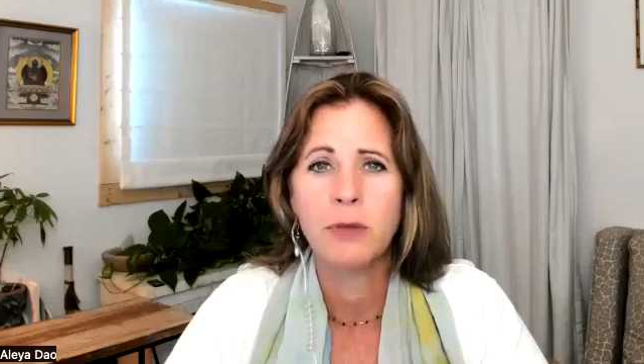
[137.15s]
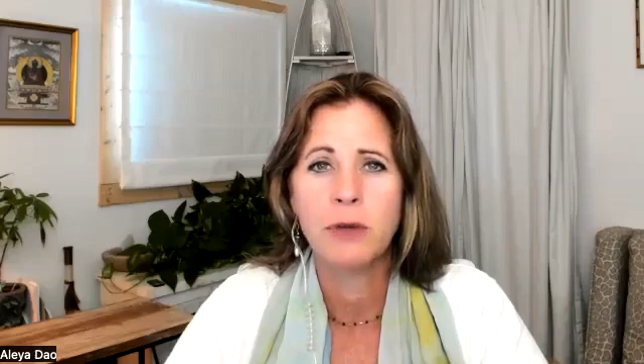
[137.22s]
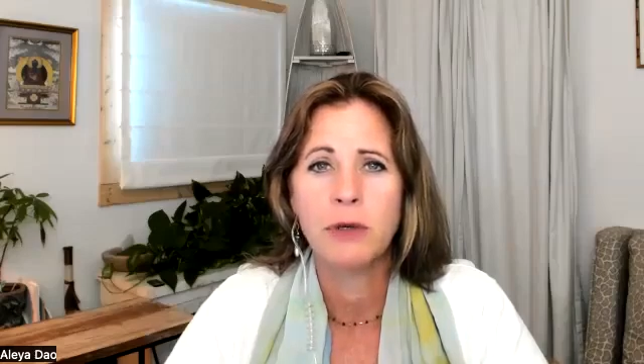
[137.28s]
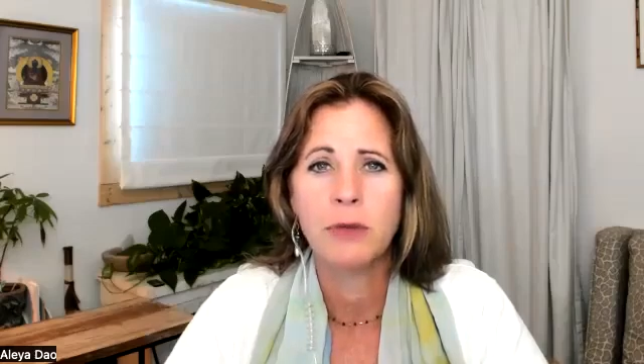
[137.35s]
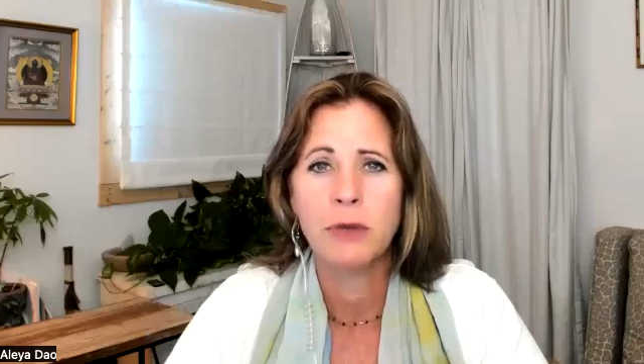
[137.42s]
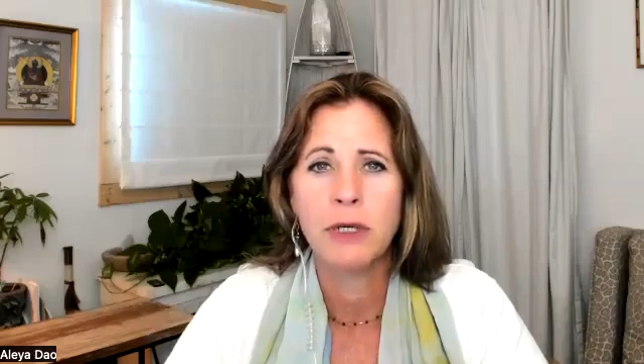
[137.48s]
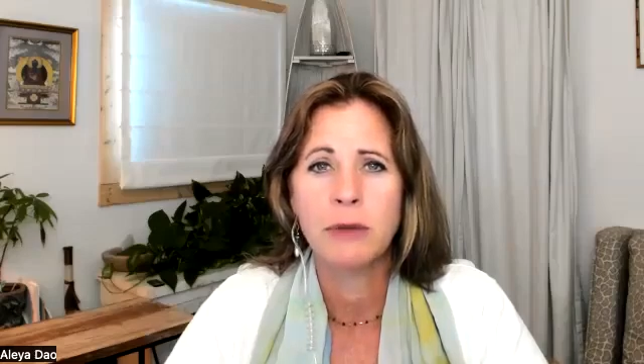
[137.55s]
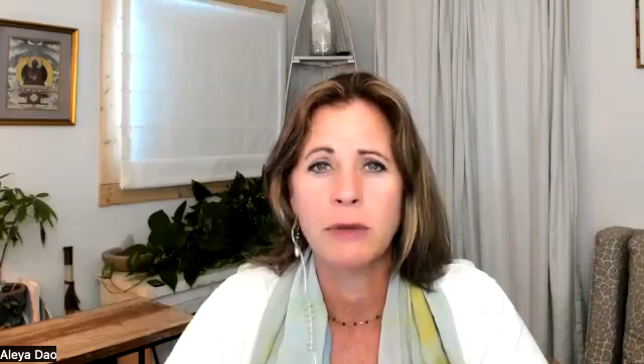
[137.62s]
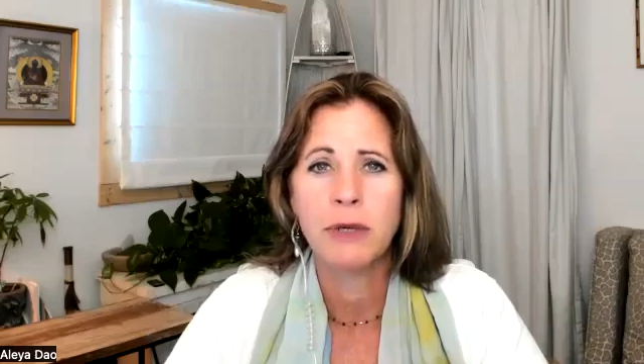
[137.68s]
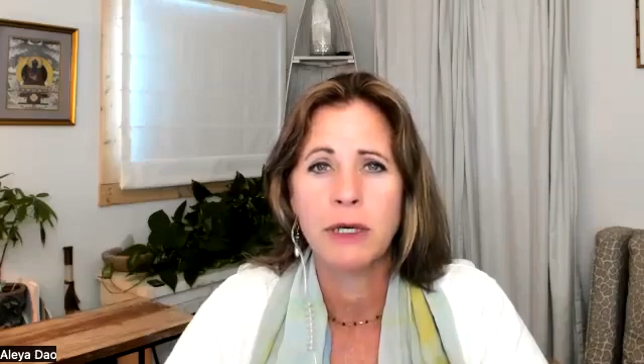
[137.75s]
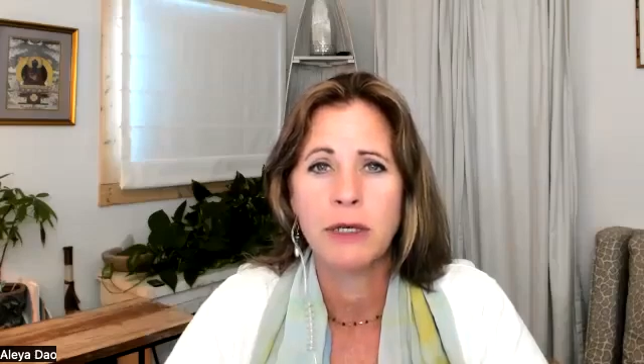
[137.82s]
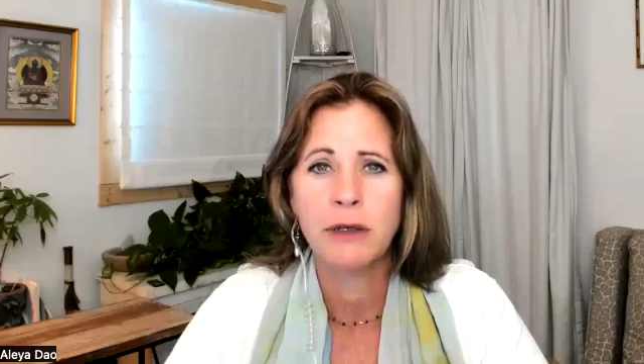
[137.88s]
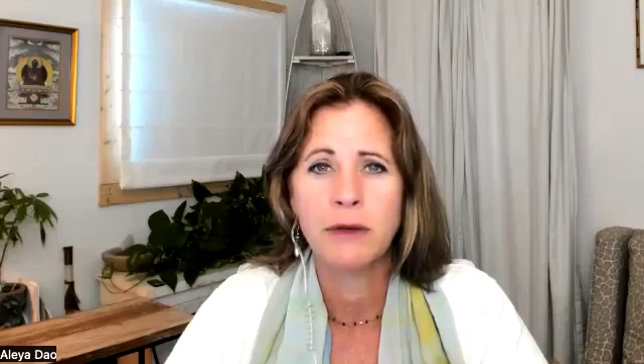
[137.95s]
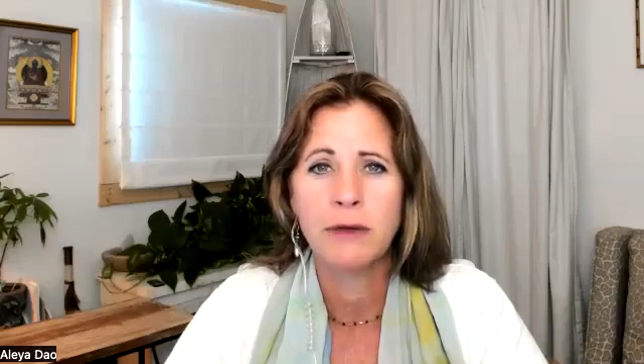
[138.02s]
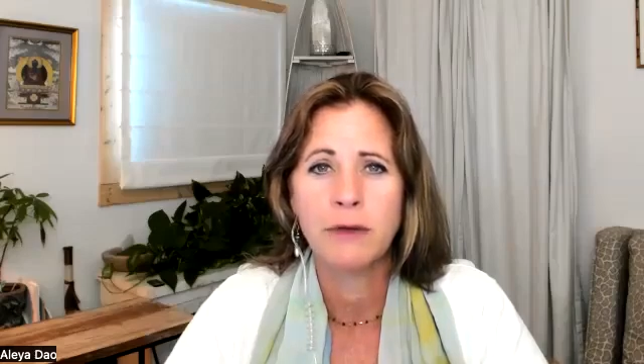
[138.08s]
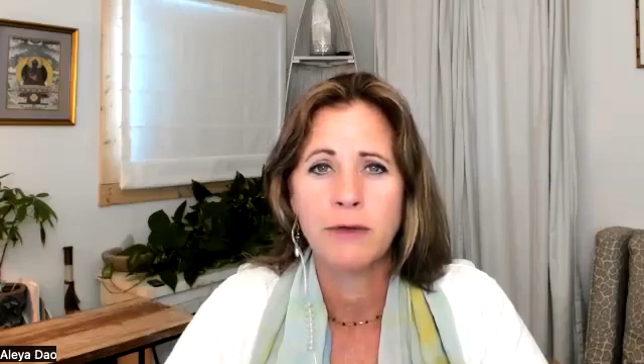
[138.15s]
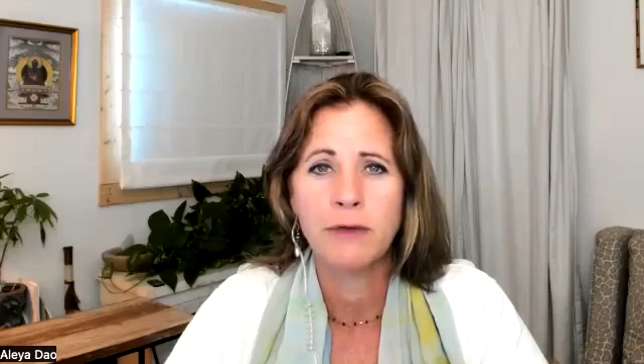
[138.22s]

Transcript: appropriate bundle of